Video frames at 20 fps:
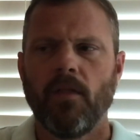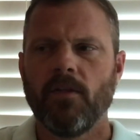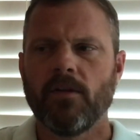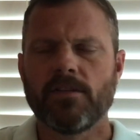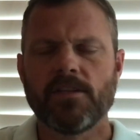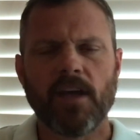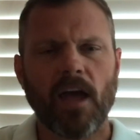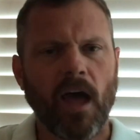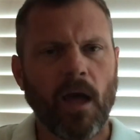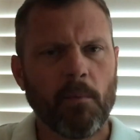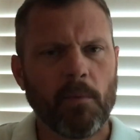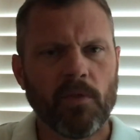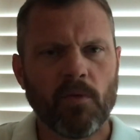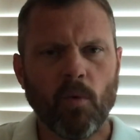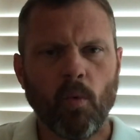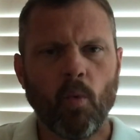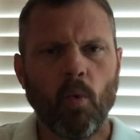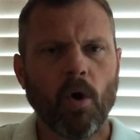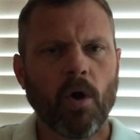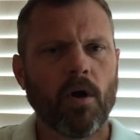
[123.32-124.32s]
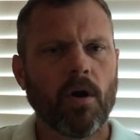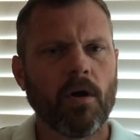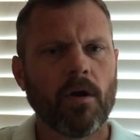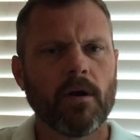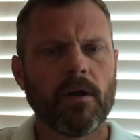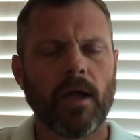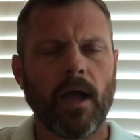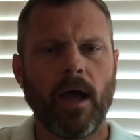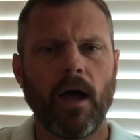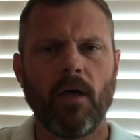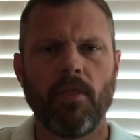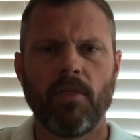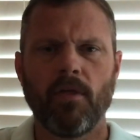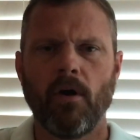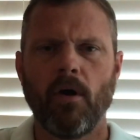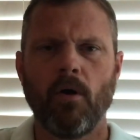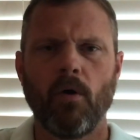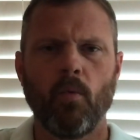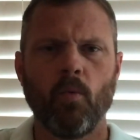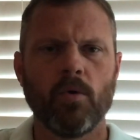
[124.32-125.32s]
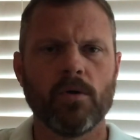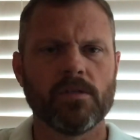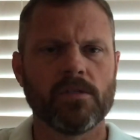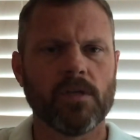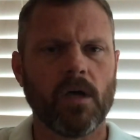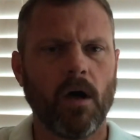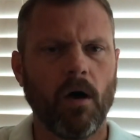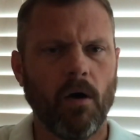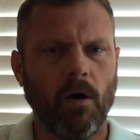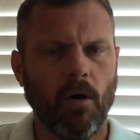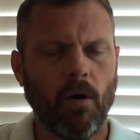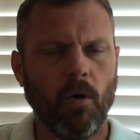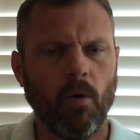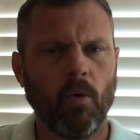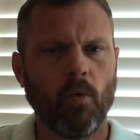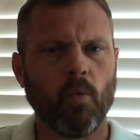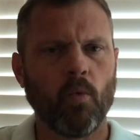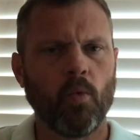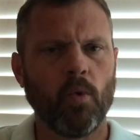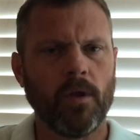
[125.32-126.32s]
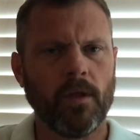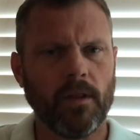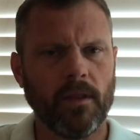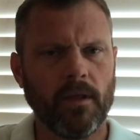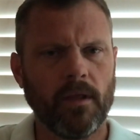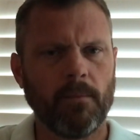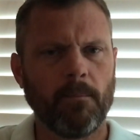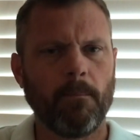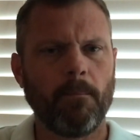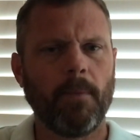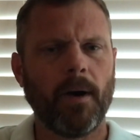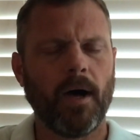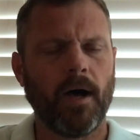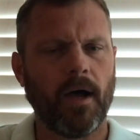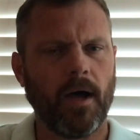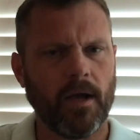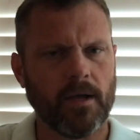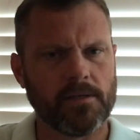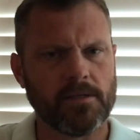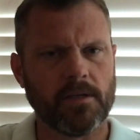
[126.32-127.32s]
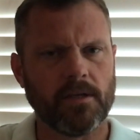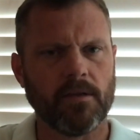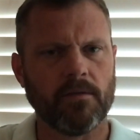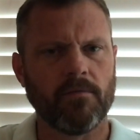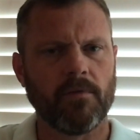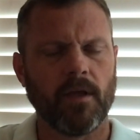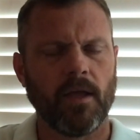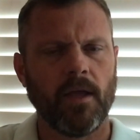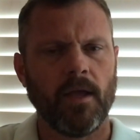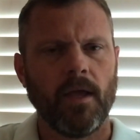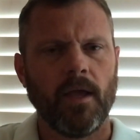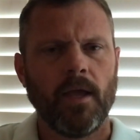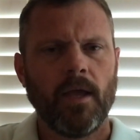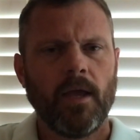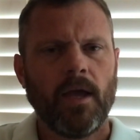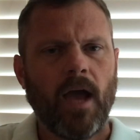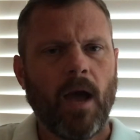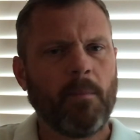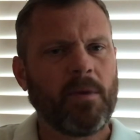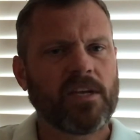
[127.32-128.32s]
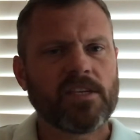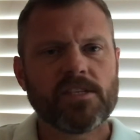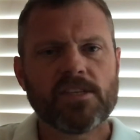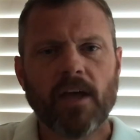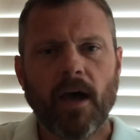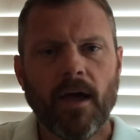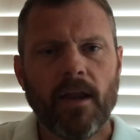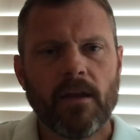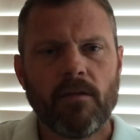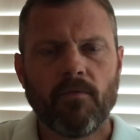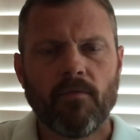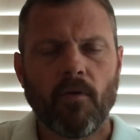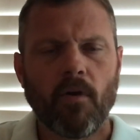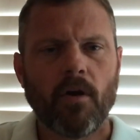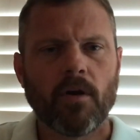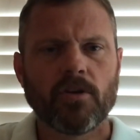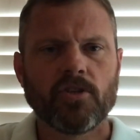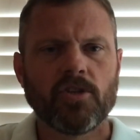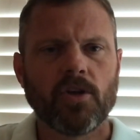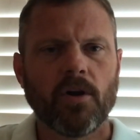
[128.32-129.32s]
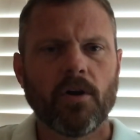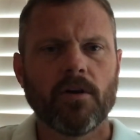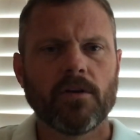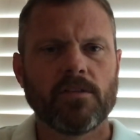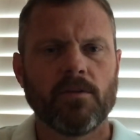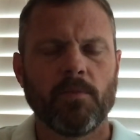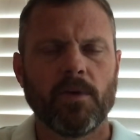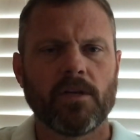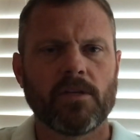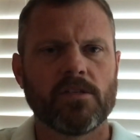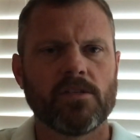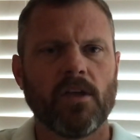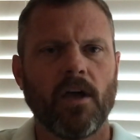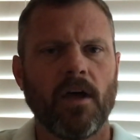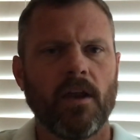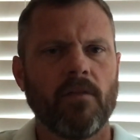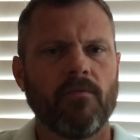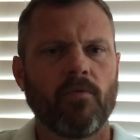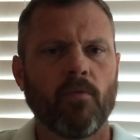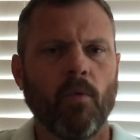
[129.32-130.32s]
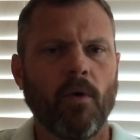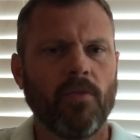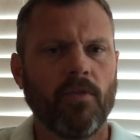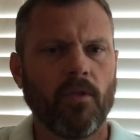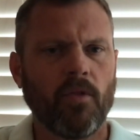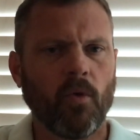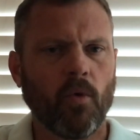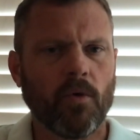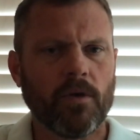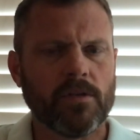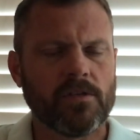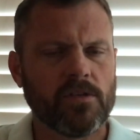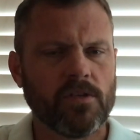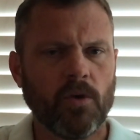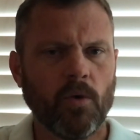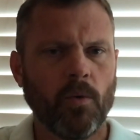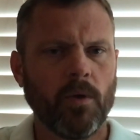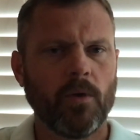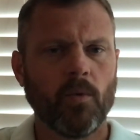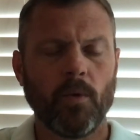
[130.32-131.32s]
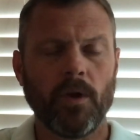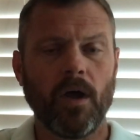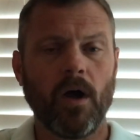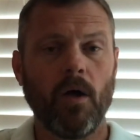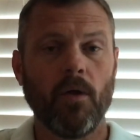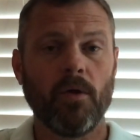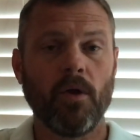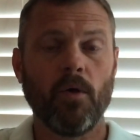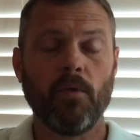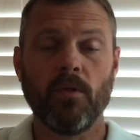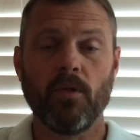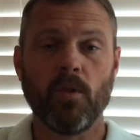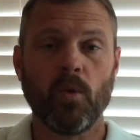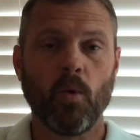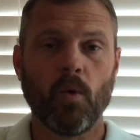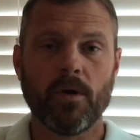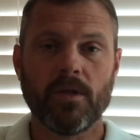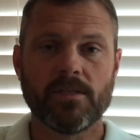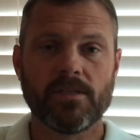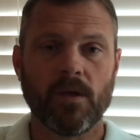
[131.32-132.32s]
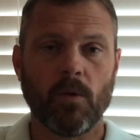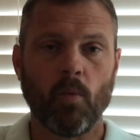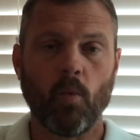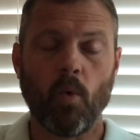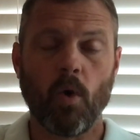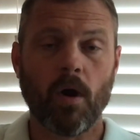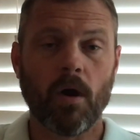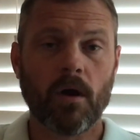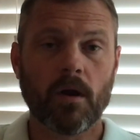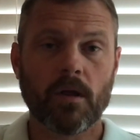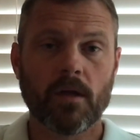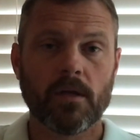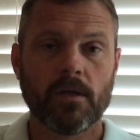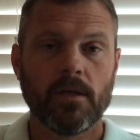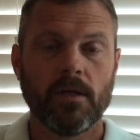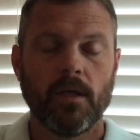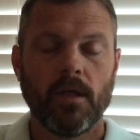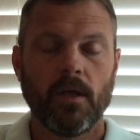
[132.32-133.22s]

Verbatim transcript: the time in the Word, I thought was all really positive. I'm excited for our church. I'm excited for what the Lord is doing. We all know the Lord is at work.